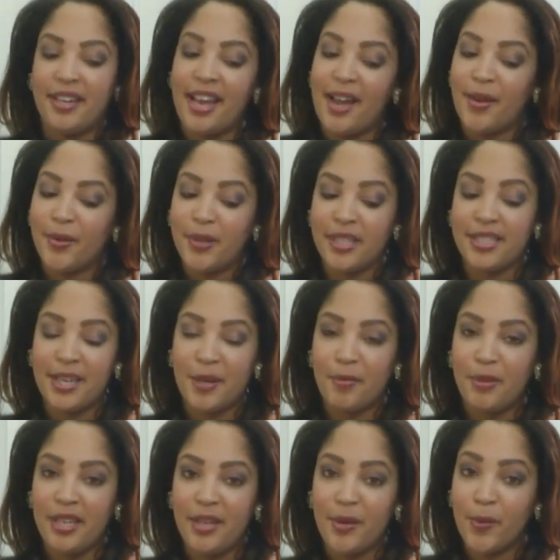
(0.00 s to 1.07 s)
and now it's gonna
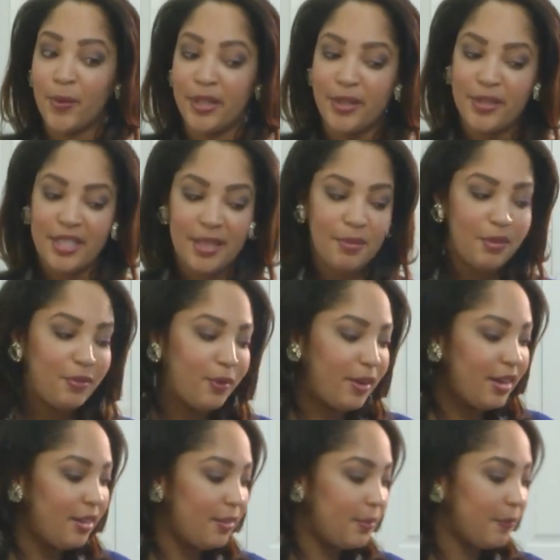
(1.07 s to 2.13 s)
be what you see
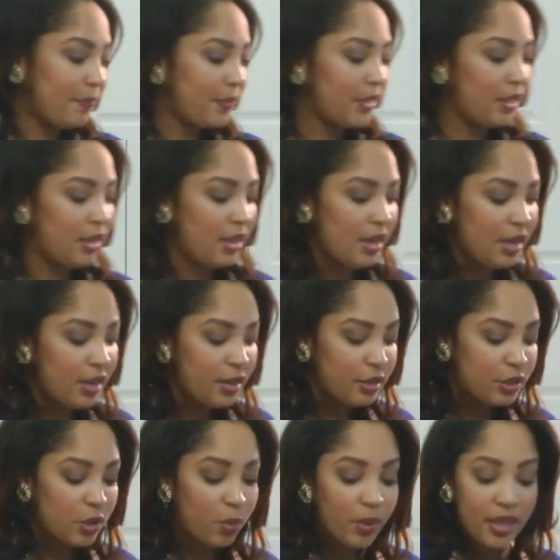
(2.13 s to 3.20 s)
before you.
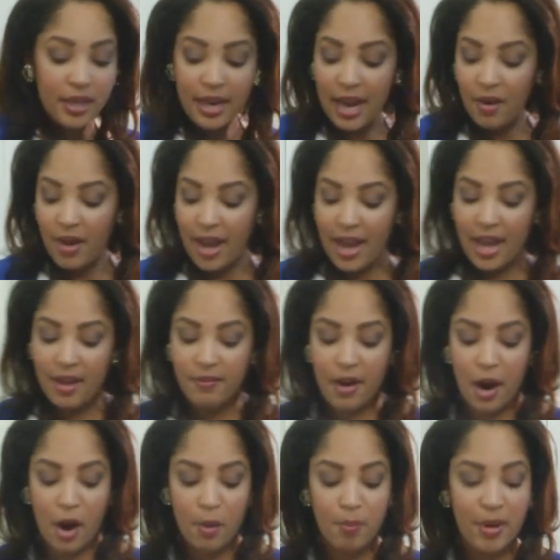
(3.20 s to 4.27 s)
So we now have
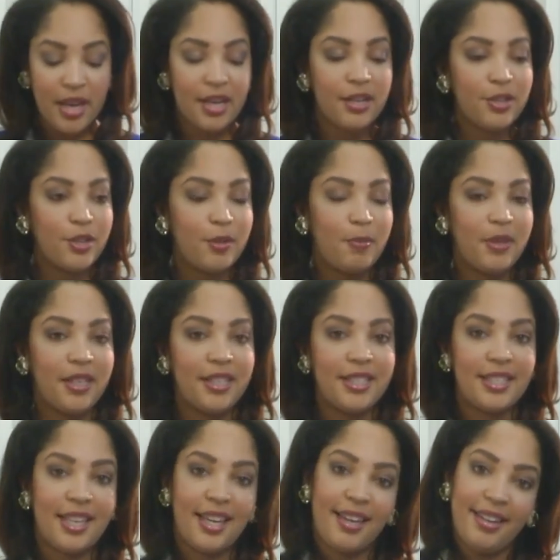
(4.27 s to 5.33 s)
our bacon drippings
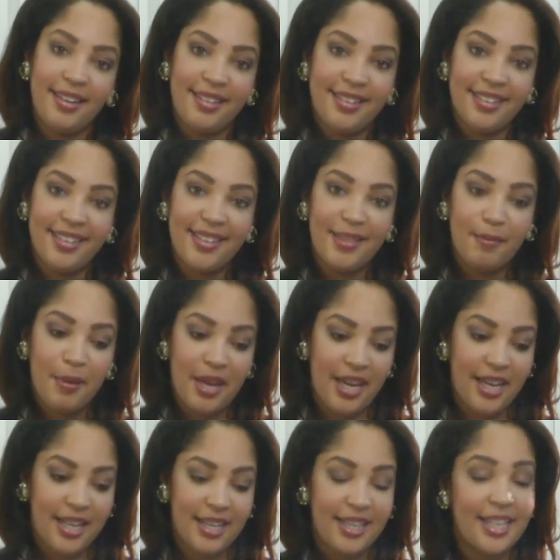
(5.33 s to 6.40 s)
in the
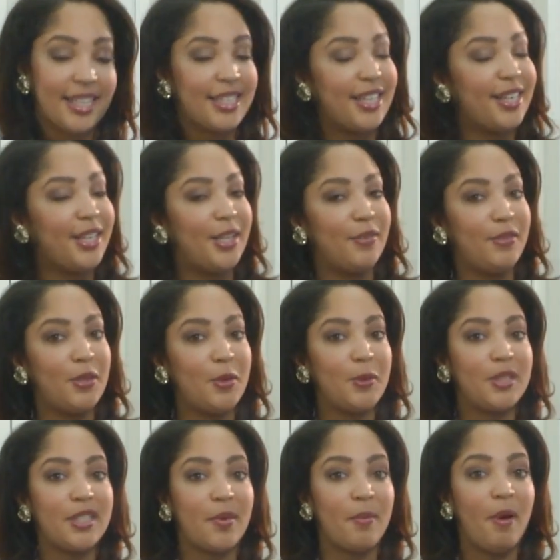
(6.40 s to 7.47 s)
pan. That's gonna give you
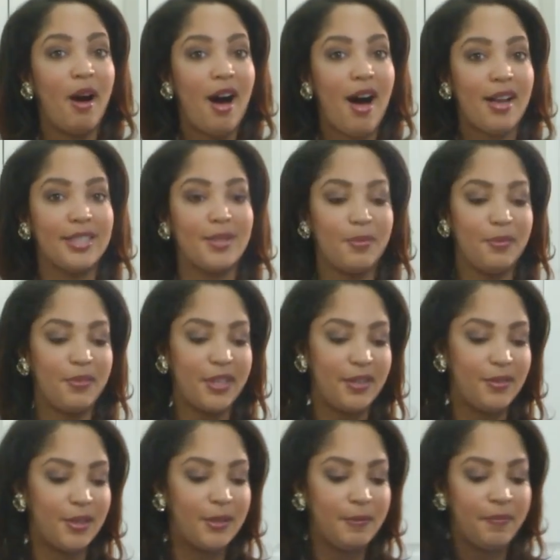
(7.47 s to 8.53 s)
some awesome
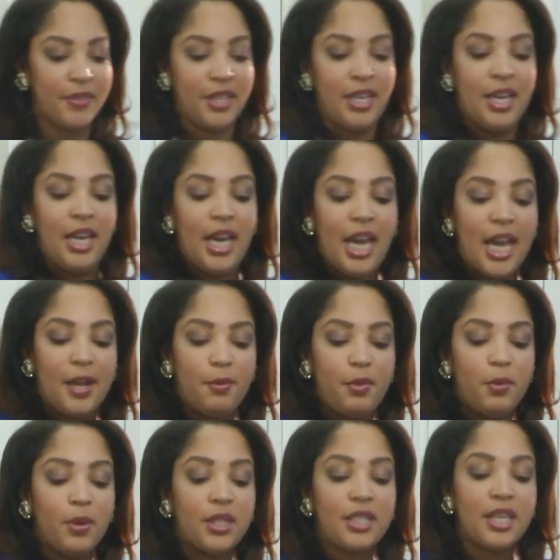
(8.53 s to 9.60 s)
flavor. And
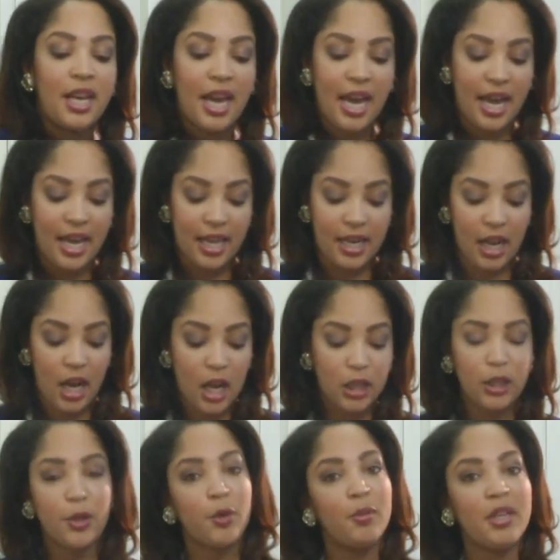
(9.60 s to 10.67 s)
we want to add a
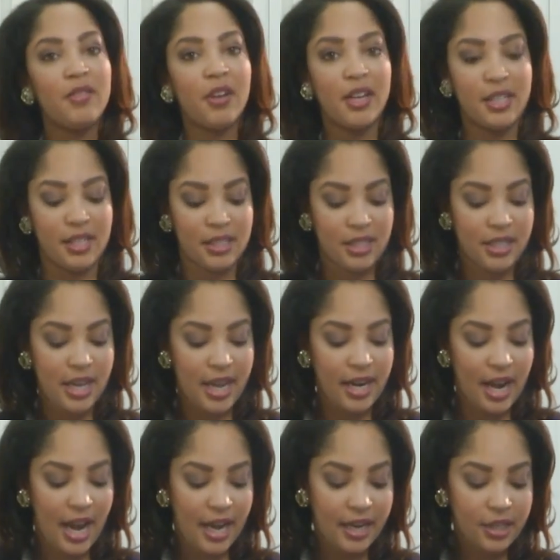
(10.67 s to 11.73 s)
little bit of onion to
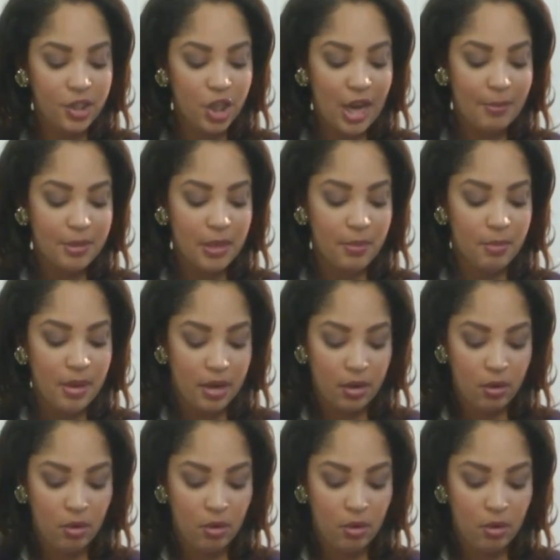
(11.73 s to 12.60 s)
that. I chopped up about